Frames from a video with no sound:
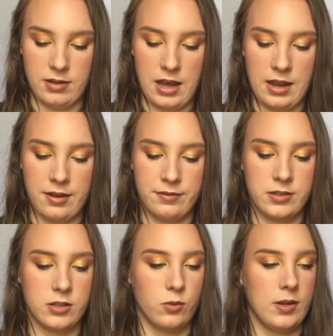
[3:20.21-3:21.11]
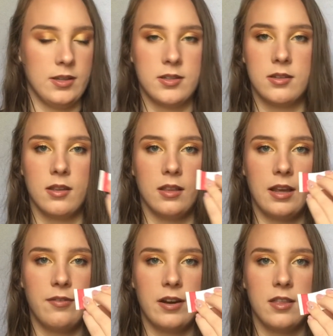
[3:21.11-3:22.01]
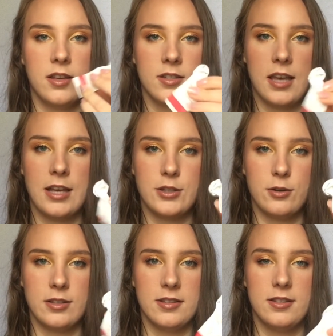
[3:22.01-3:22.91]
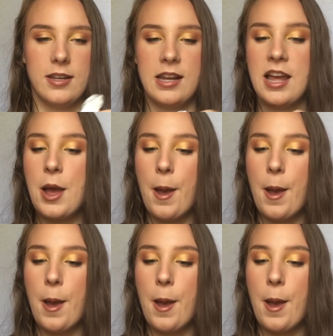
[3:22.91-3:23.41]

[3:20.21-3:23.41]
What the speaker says: I have squeezed the life out of this, as you can see.